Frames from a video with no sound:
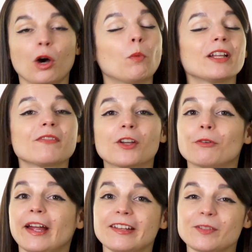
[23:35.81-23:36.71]
One of the
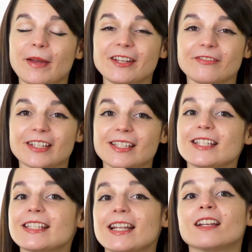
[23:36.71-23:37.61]
greatest benefits is
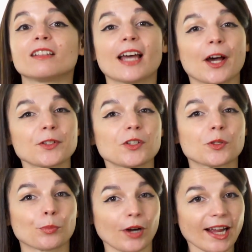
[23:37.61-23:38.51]
that it allows you to
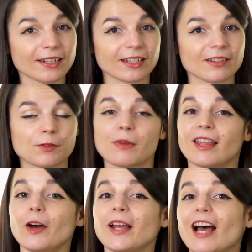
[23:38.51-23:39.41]
practice
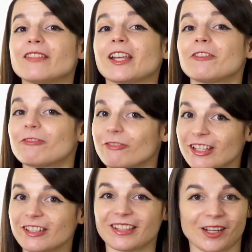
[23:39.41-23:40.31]
without having it
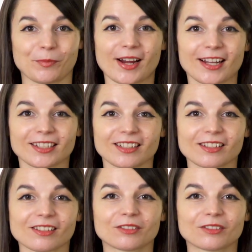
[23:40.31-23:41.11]
feel like practice.